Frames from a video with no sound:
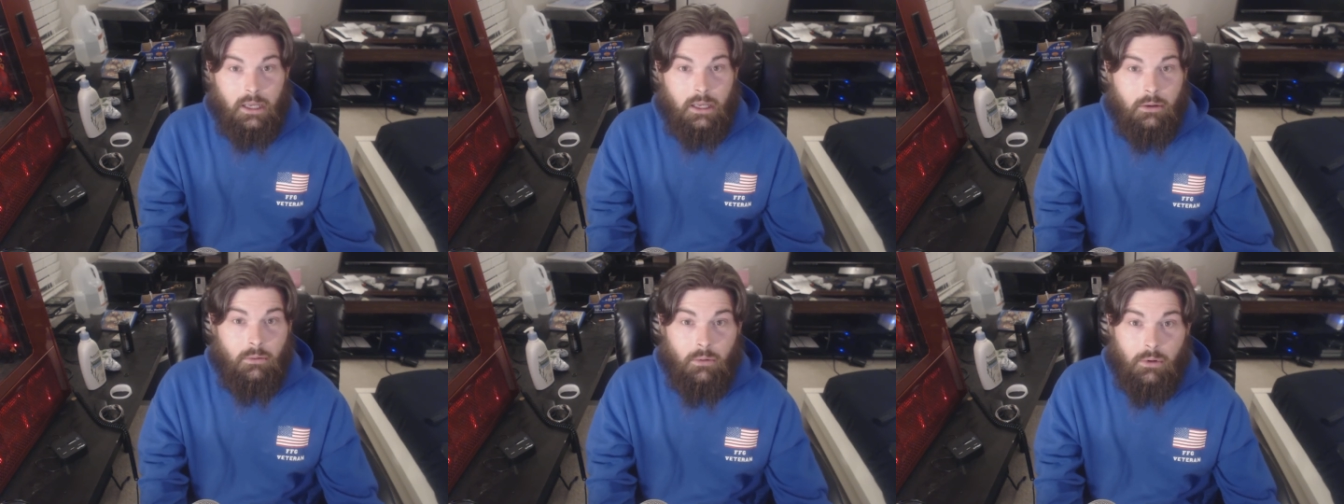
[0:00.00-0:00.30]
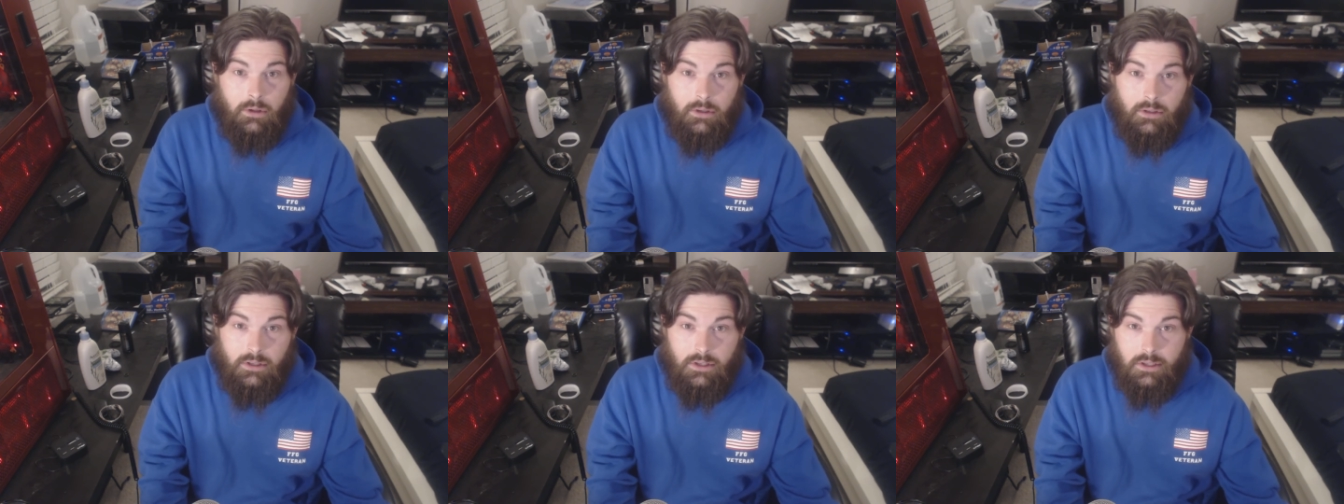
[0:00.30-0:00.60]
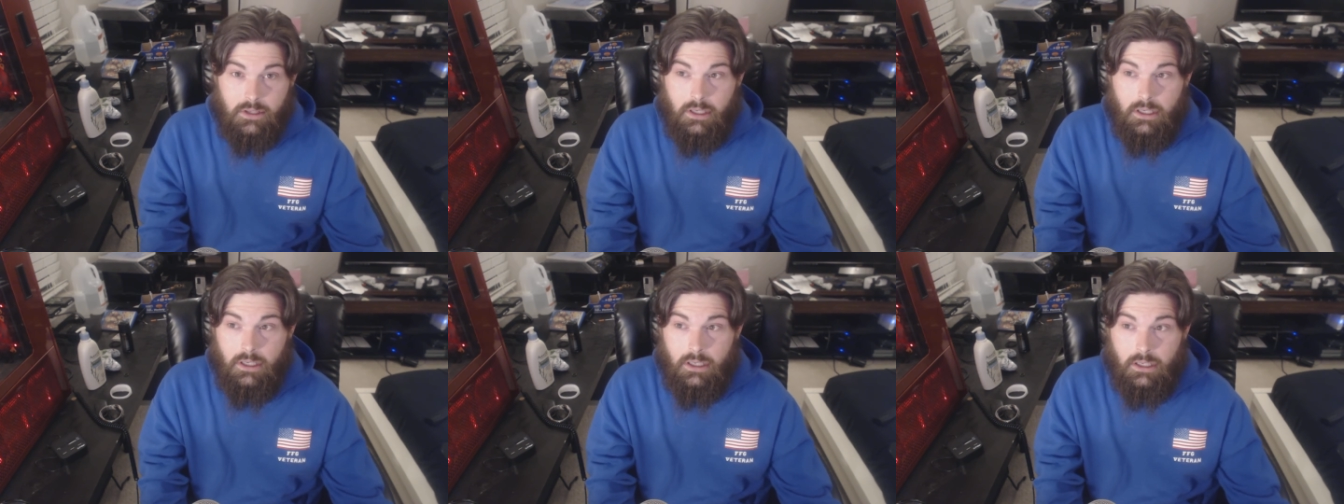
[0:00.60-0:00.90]

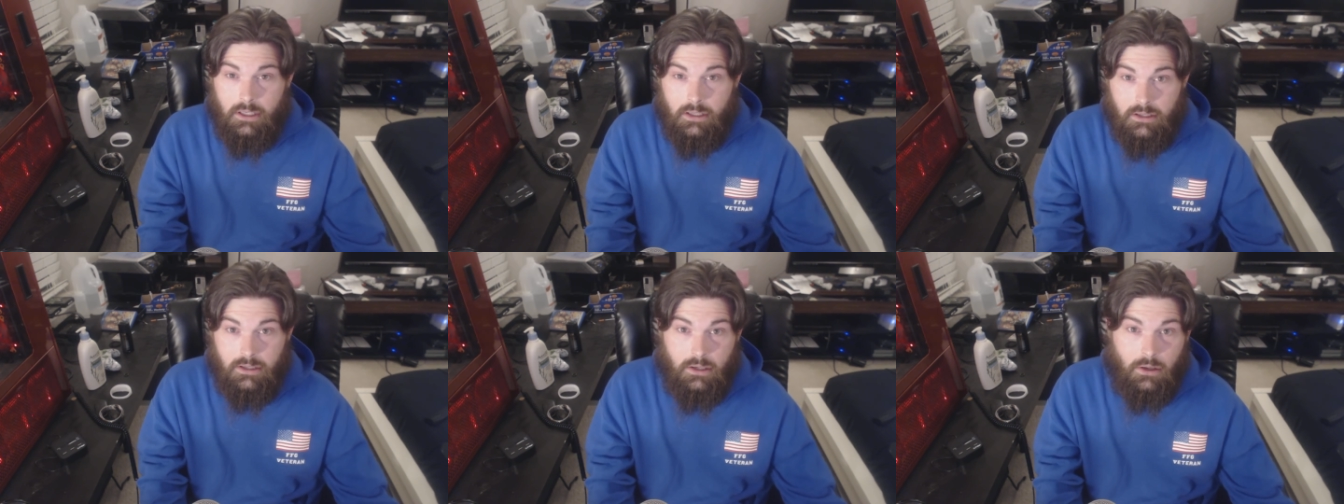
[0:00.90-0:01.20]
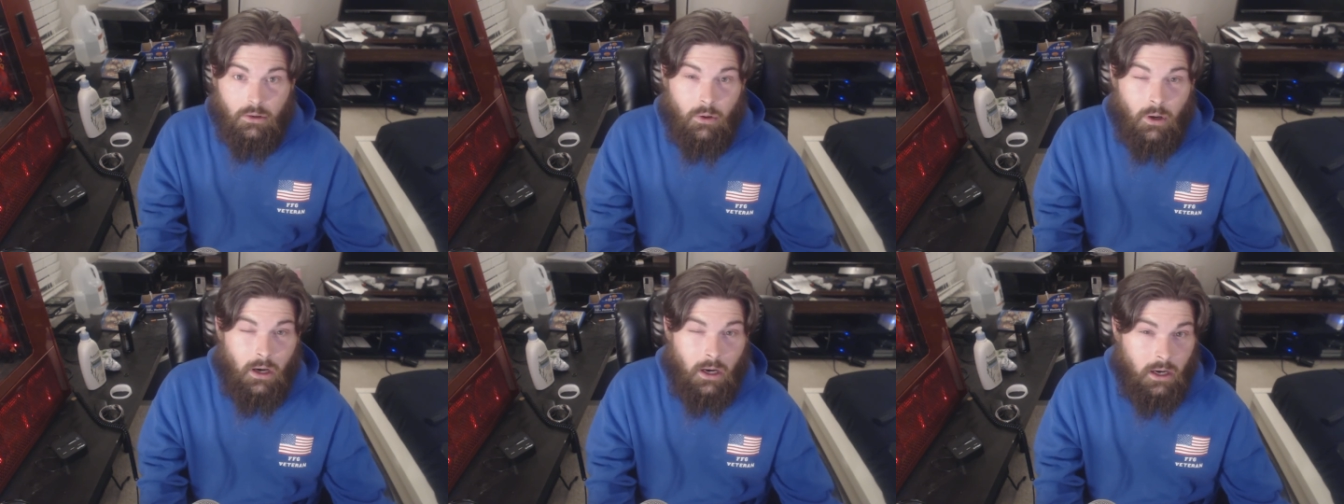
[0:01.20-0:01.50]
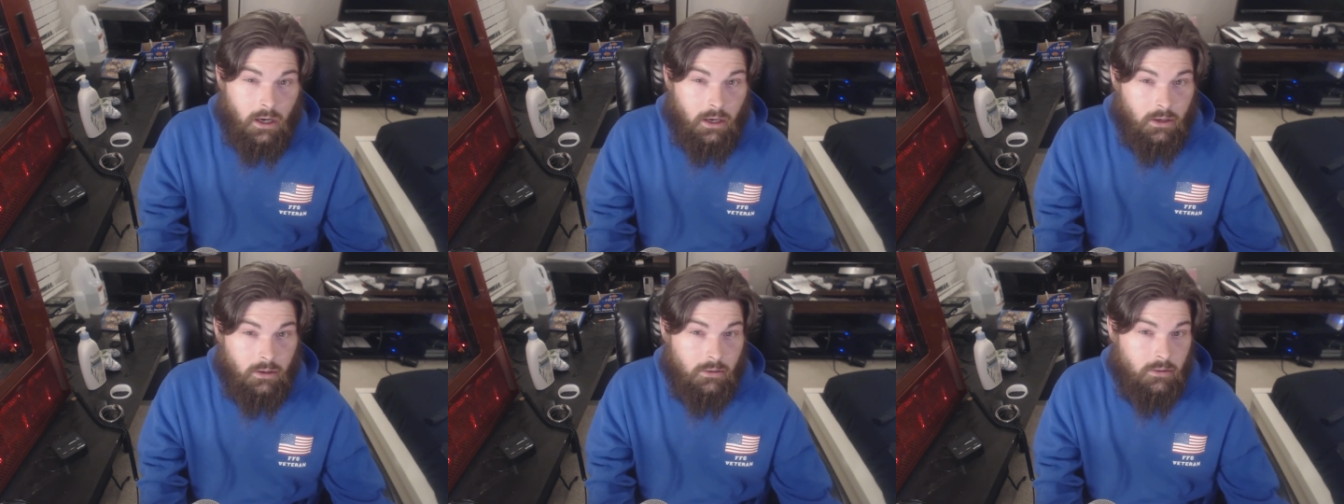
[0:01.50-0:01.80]
A1C is no
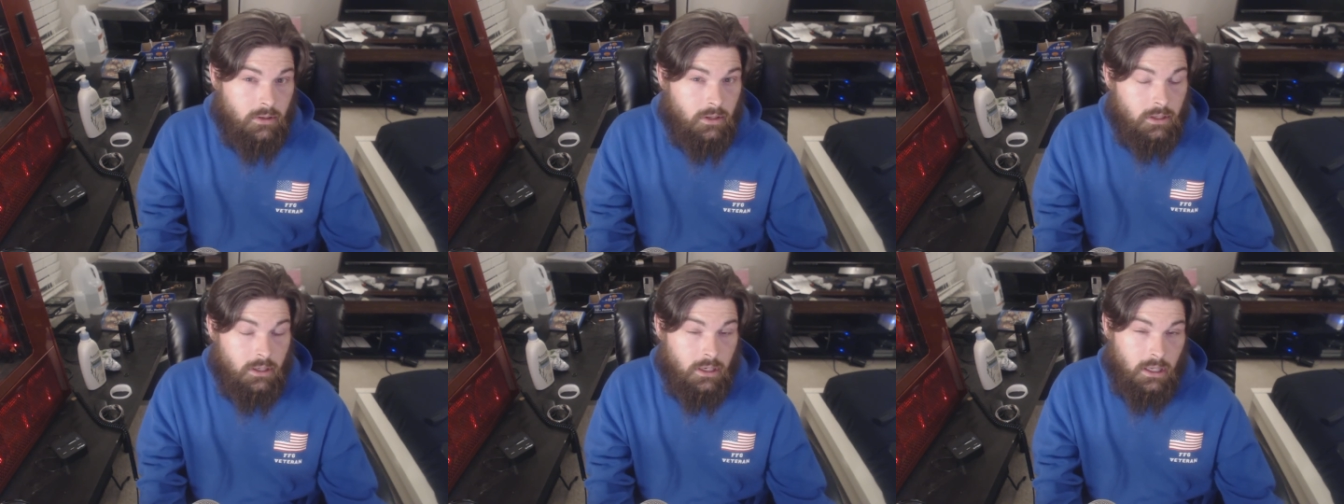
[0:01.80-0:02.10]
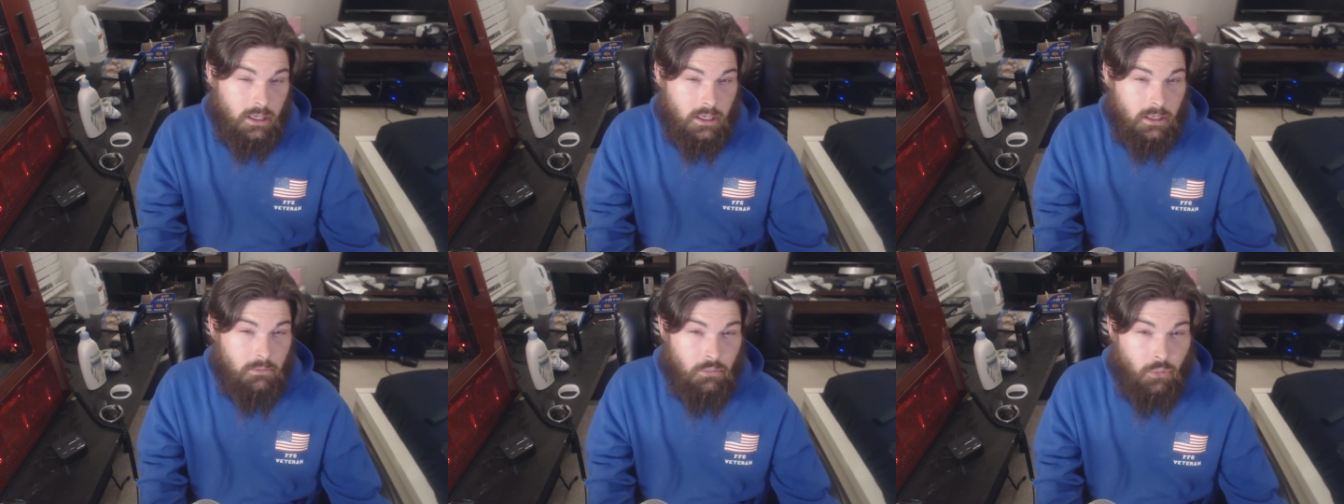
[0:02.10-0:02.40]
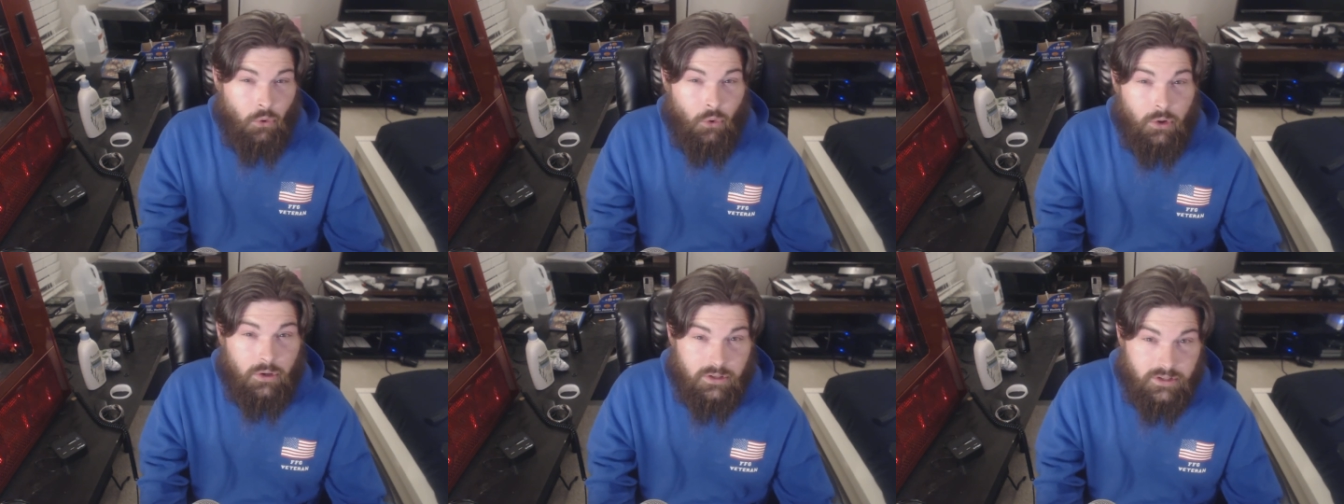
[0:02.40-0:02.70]
higher than
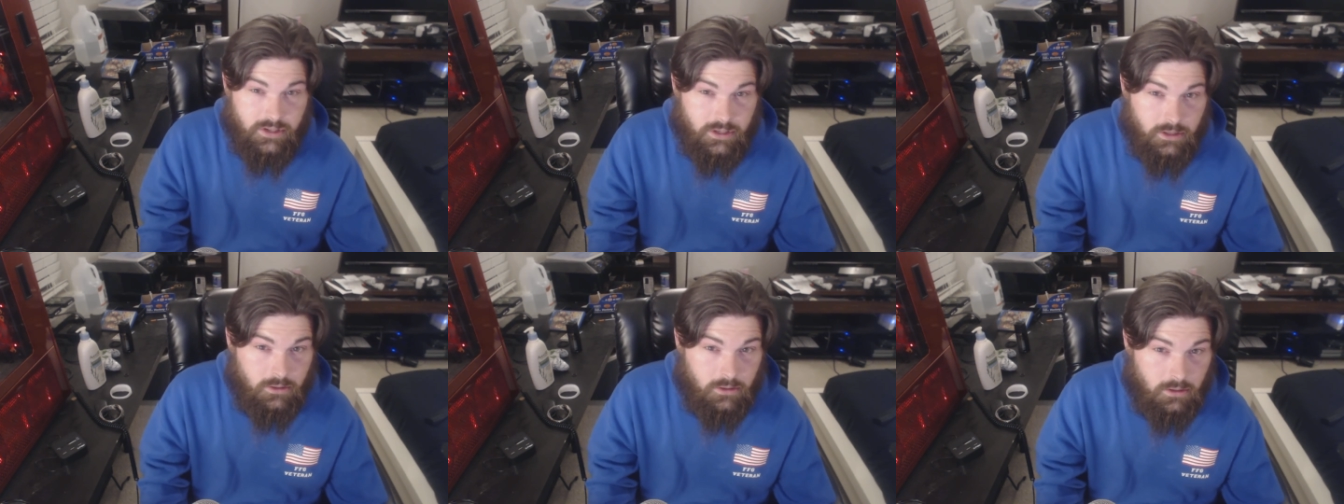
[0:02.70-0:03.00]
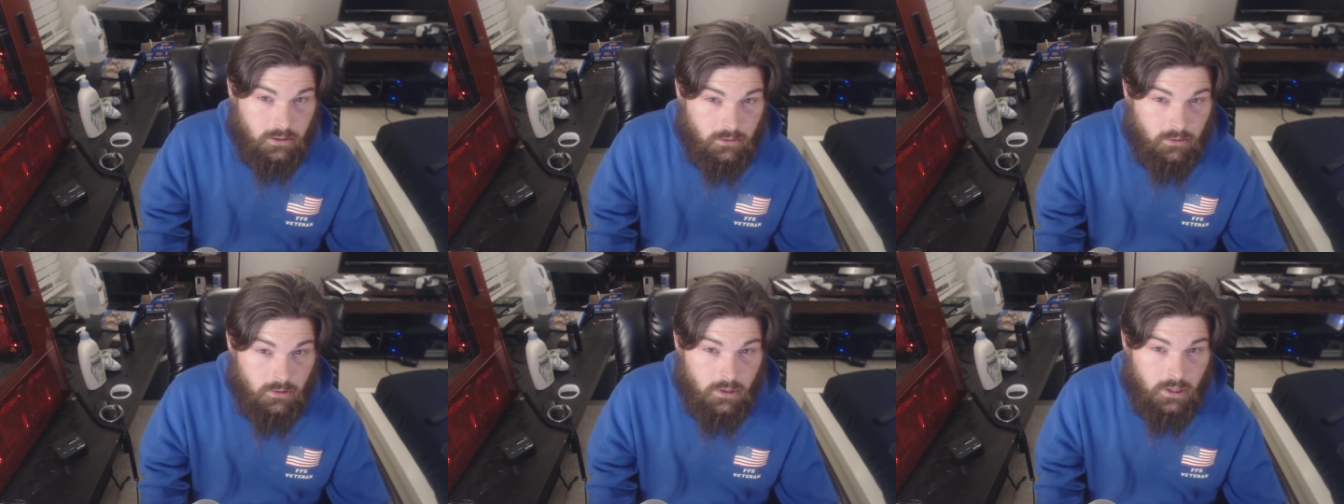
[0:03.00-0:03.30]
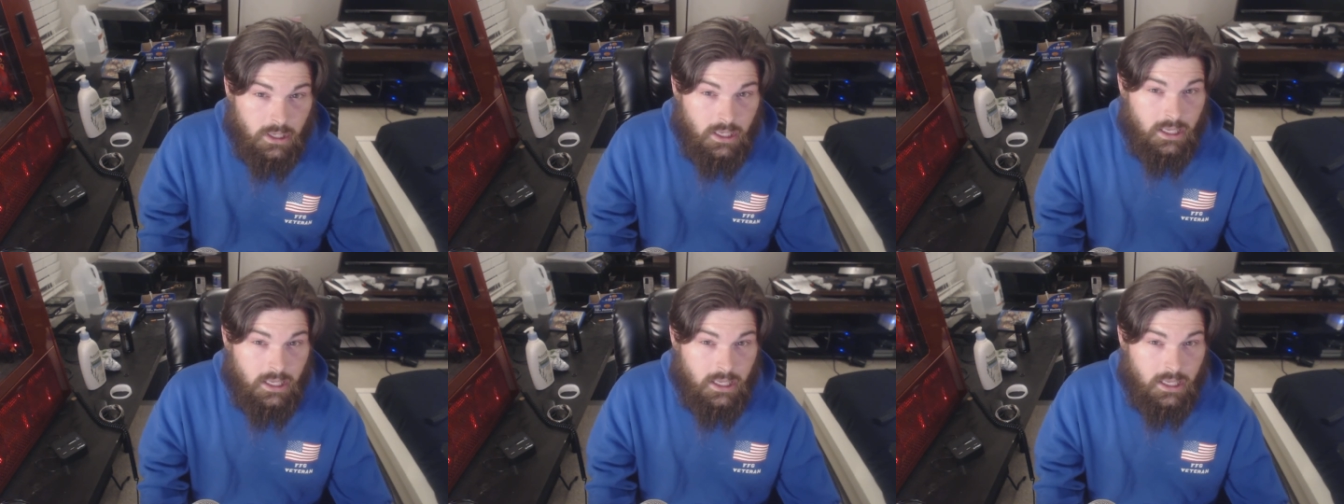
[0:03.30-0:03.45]
8.0.